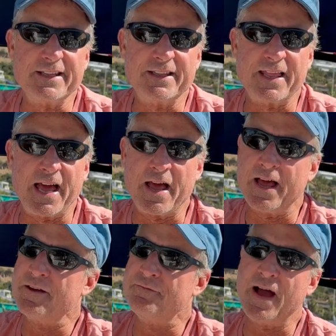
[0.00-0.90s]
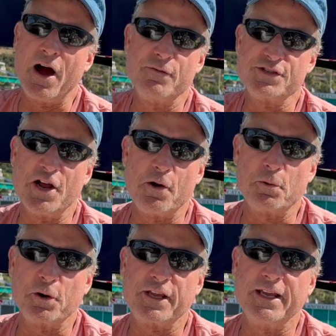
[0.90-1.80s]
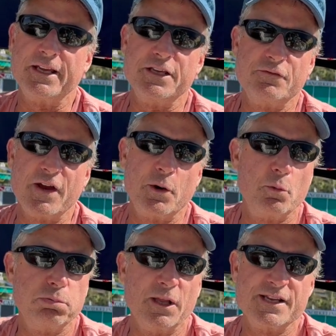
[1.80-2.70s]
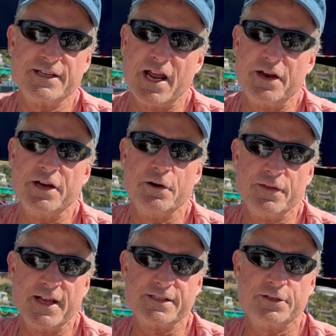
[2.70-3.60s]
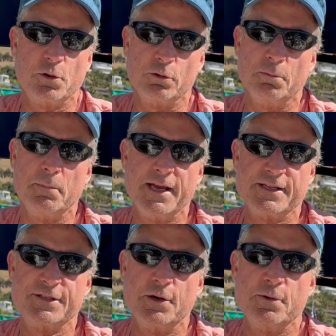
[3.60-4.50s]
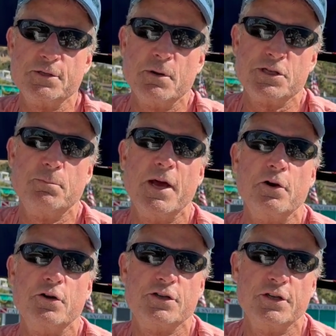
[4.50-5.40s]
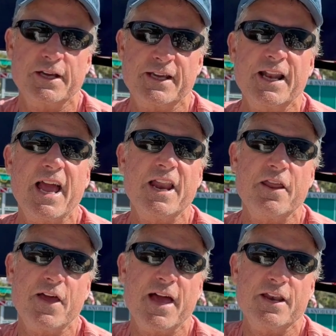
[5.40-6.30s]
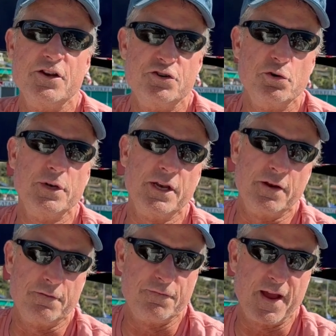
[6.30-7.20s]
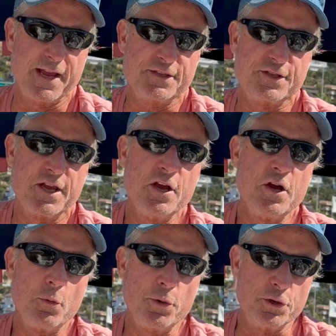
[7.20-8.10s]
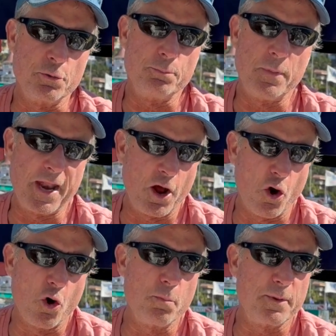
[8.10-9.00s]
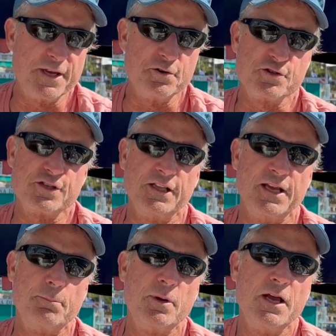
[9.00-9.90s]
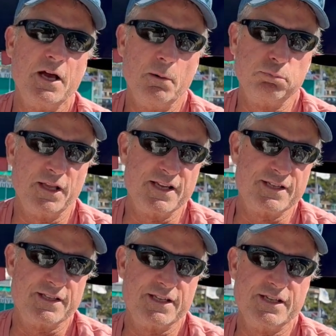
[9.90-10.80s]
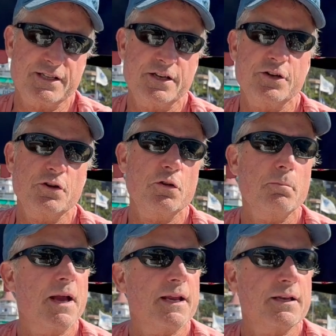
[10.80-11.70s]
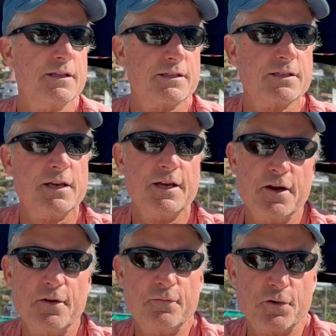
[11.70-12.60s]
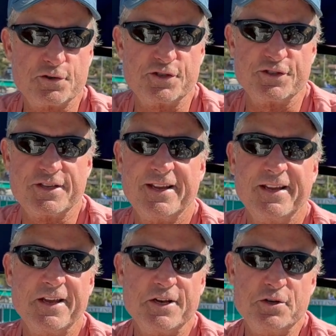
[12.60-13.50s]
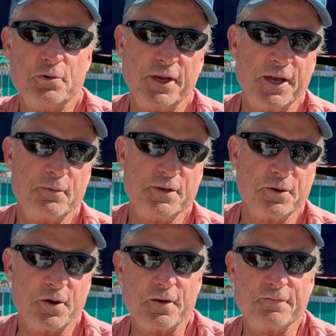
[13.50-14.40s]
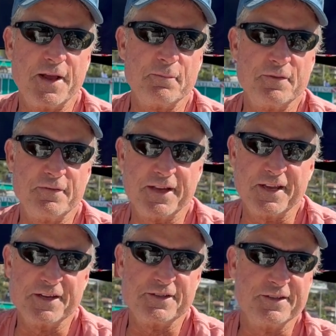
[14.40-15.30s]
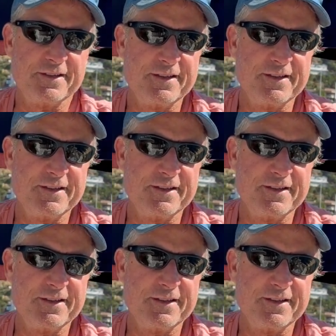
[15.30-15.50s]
the valve is not working and you've got to replace it out here, and that's a total mess. So it's much better to get ahead of that and do it in advance when you're at home in your slip, a place that's easy to do the maintenance versus doing it when you're on a family vacation.